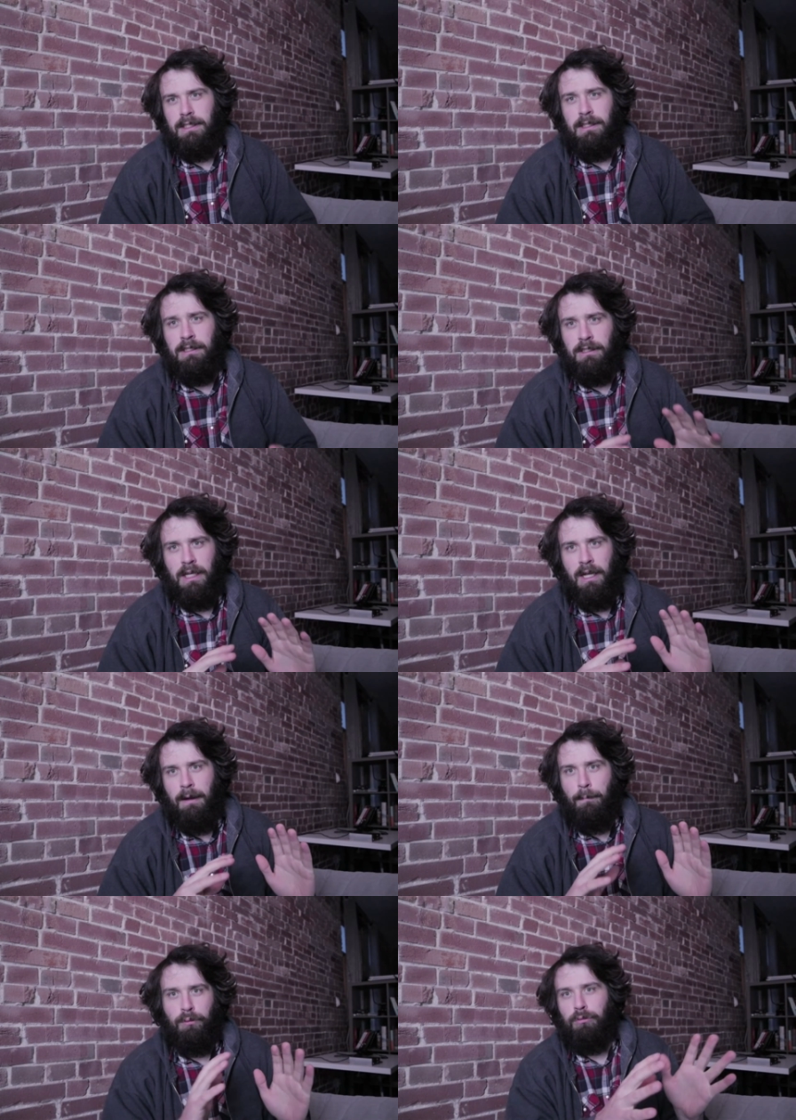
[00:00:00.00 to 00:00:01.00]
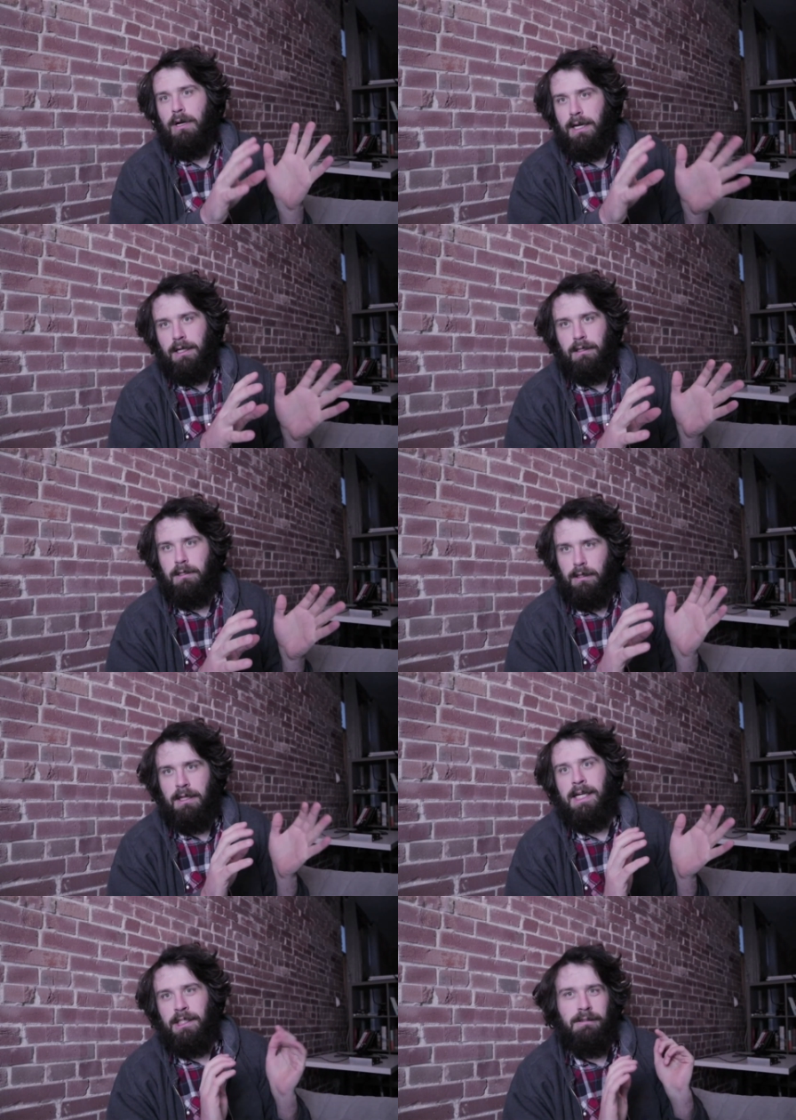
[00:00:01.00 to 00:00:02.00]
is a product
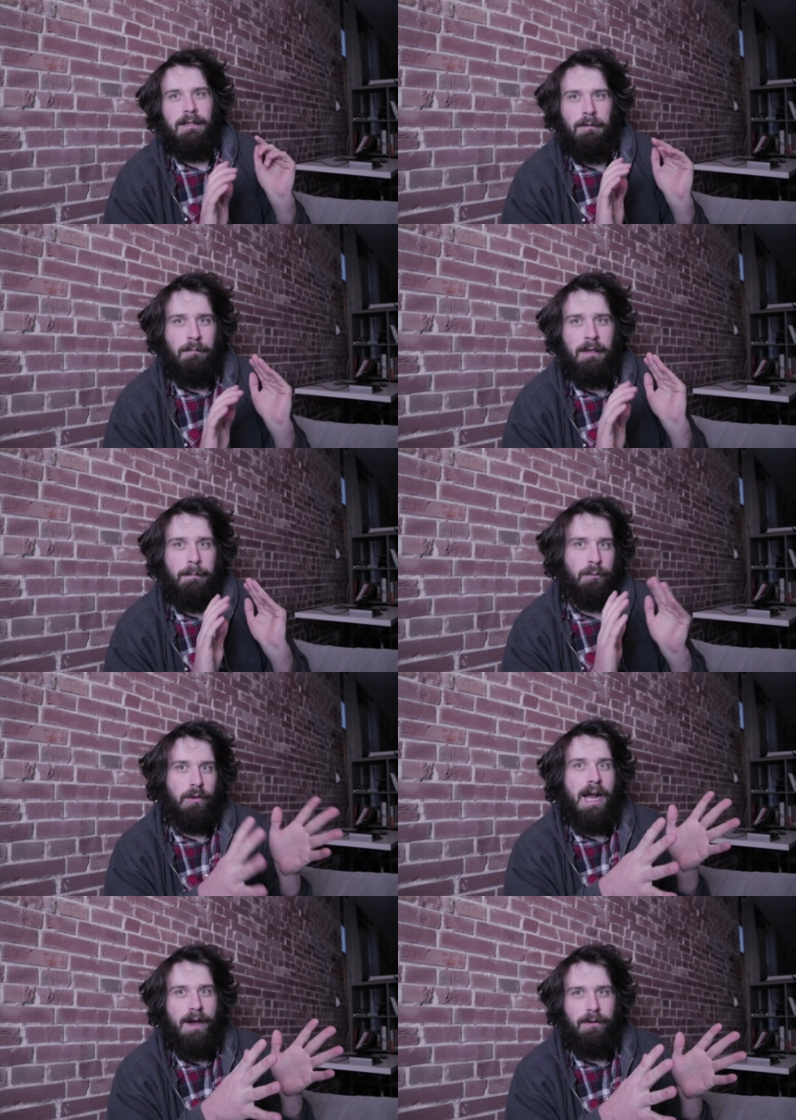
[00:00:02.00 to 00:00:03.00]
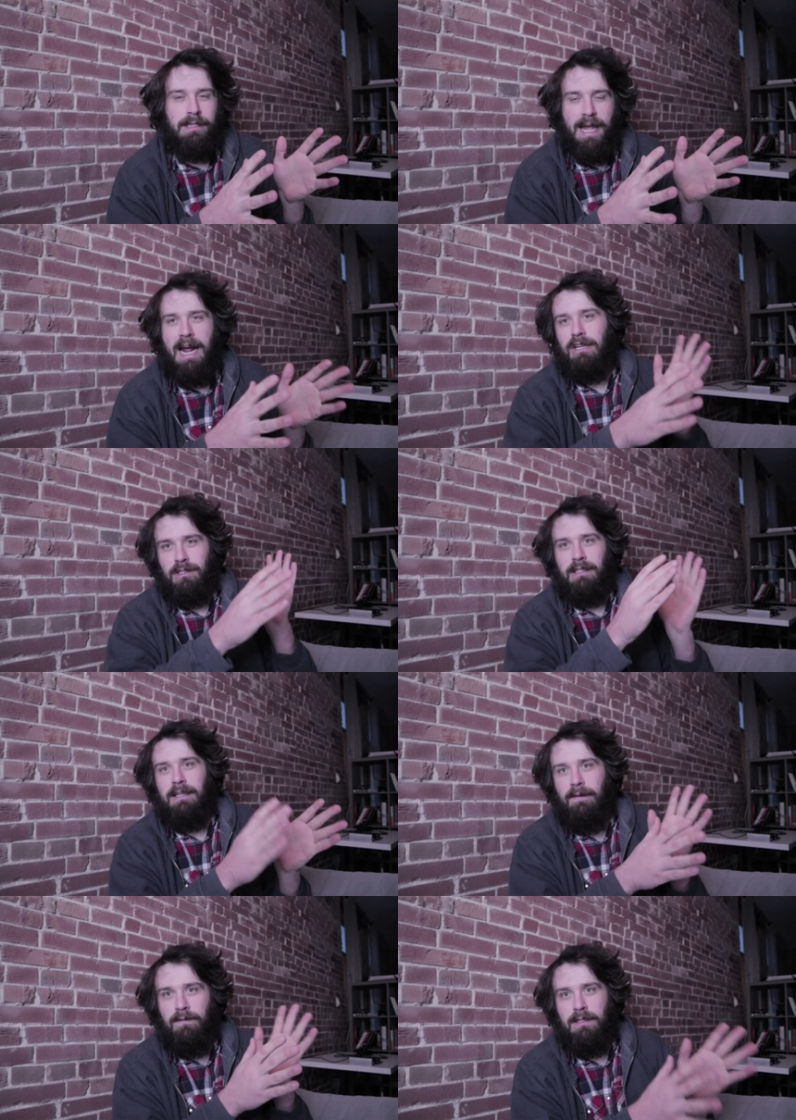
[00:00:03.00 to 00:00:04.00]
that you can be proud to actually
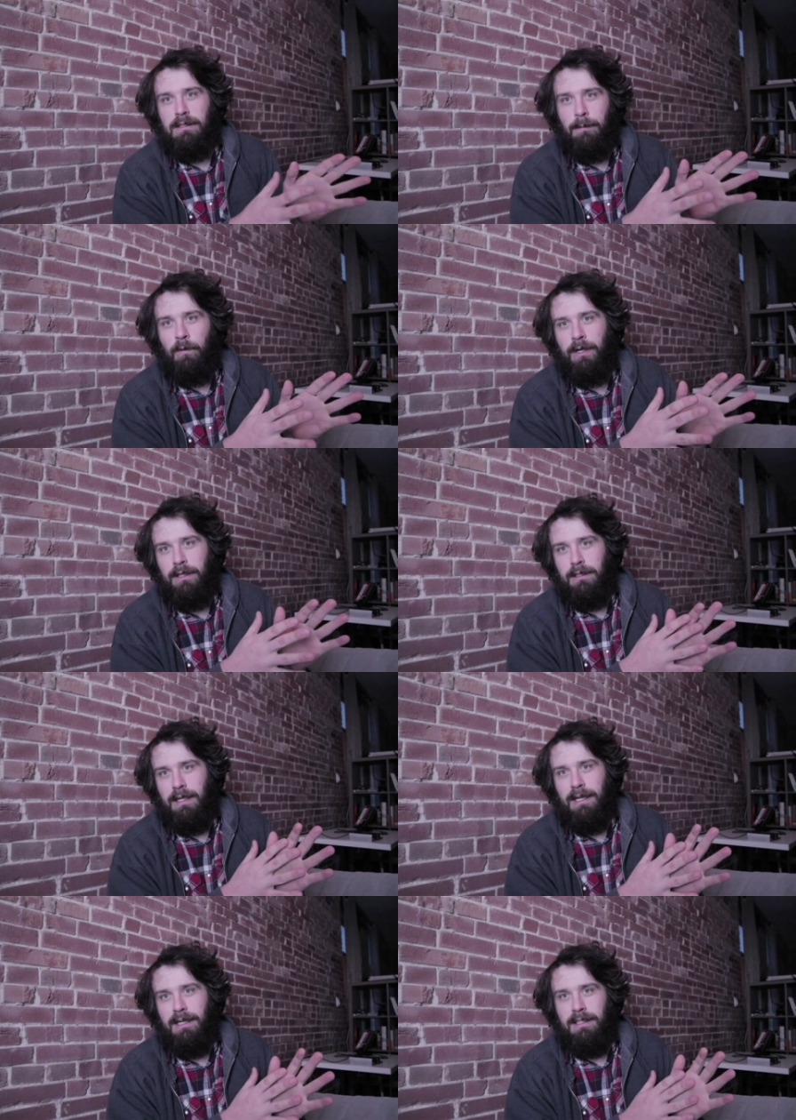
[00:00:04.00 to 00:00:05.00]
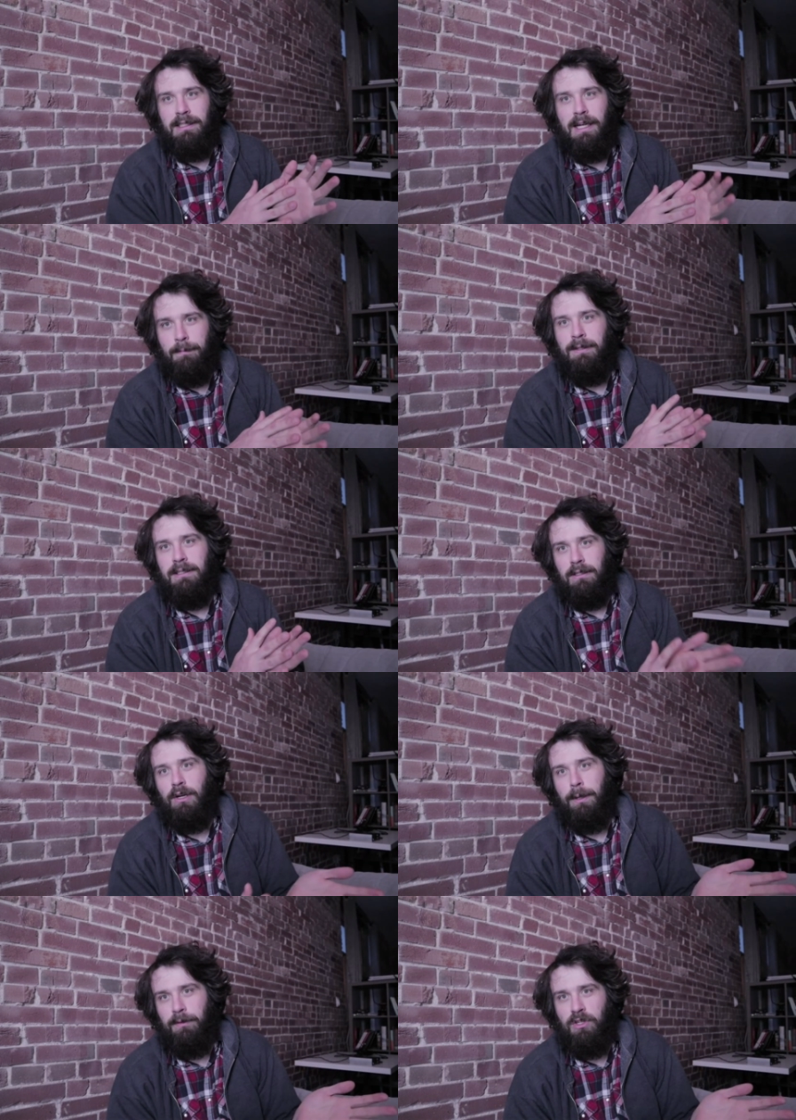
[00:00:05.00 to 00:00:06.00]
give to someone and it's not a piece of
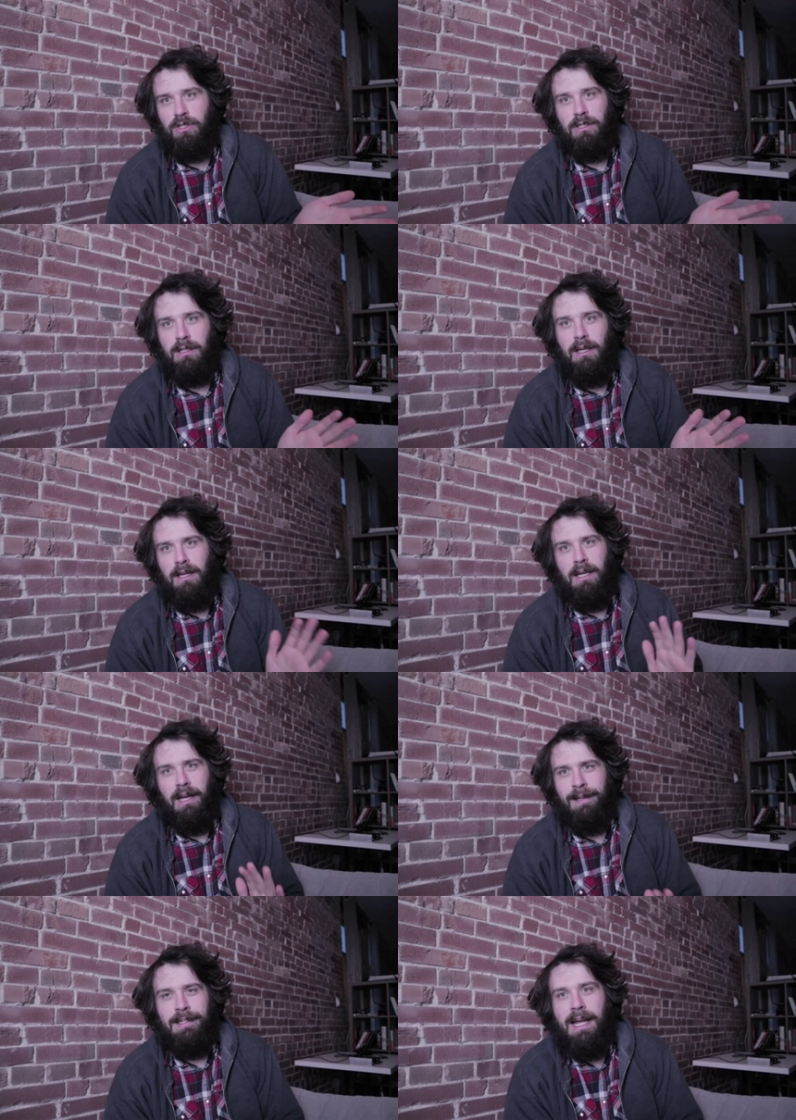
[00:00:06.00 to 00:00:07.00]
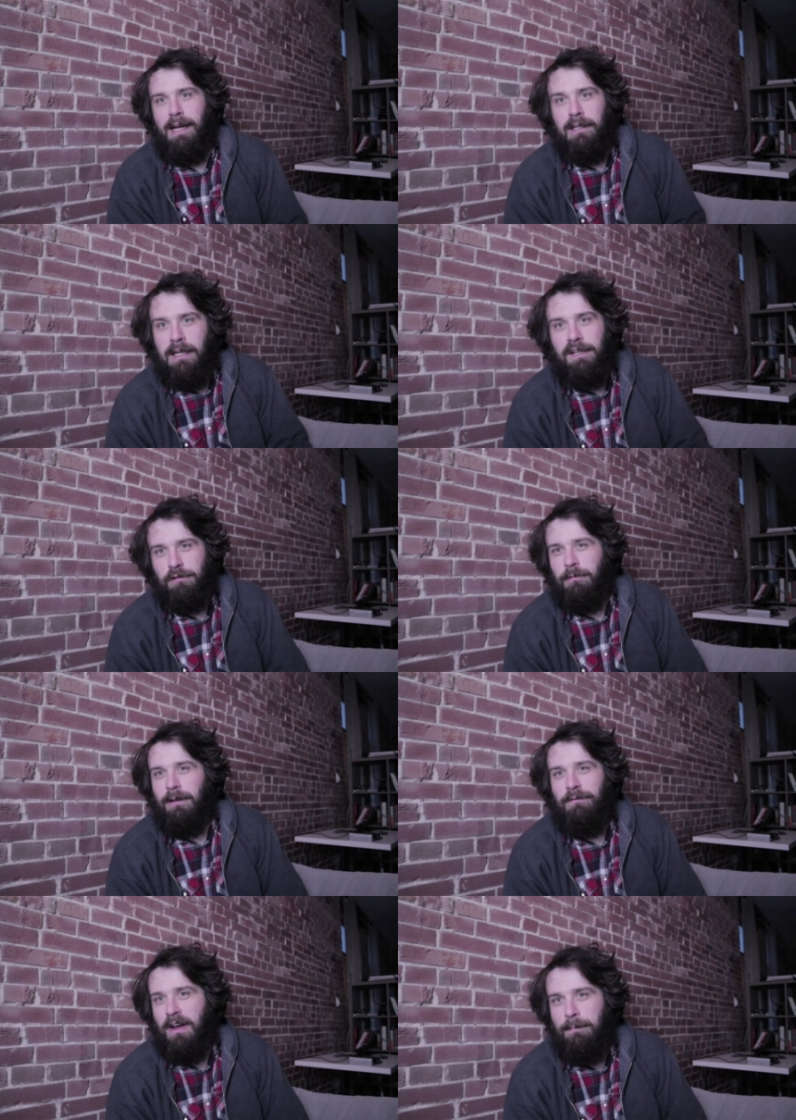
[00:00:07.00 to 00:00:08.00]
garbage and yeah, it costs
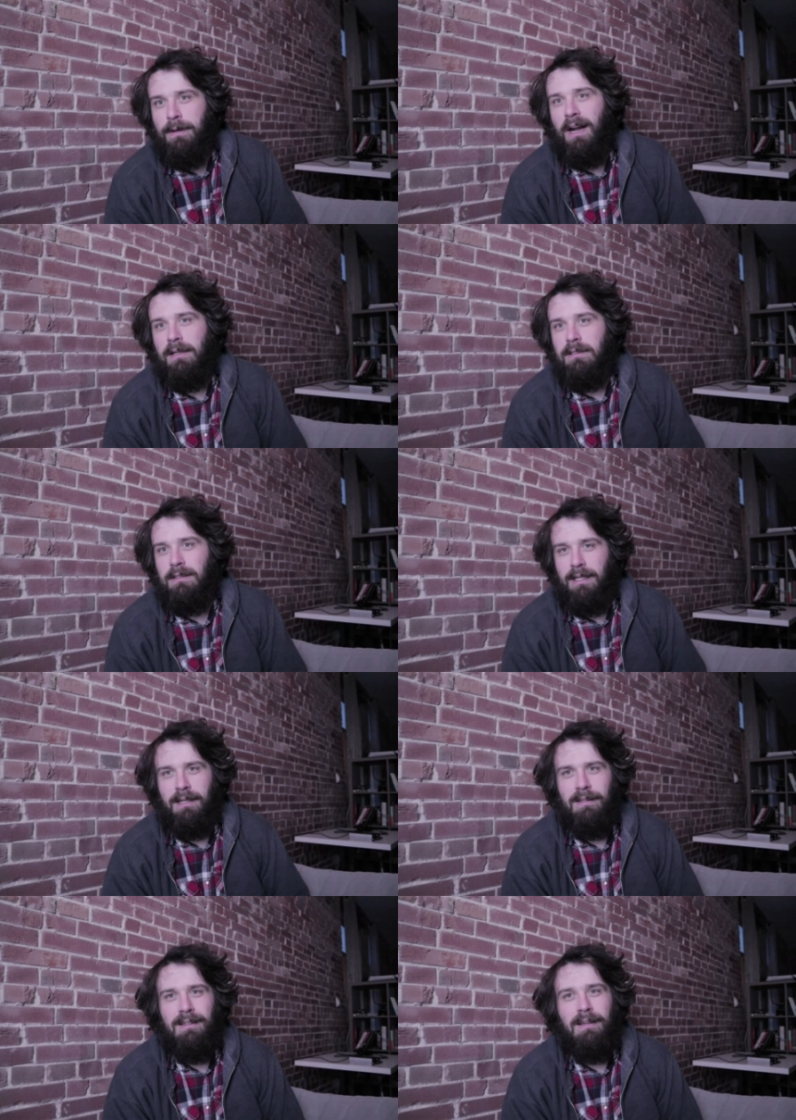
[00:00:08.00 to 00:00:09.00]
25 bucks. Like,